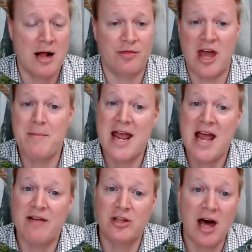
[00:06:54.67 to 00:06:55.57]
They may
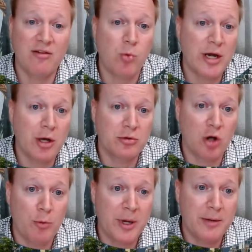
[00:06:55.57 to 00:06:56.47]
have a lot of windows
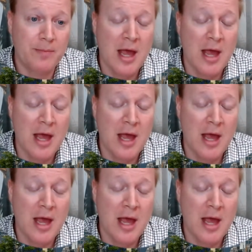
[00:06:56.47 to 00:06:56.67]
open.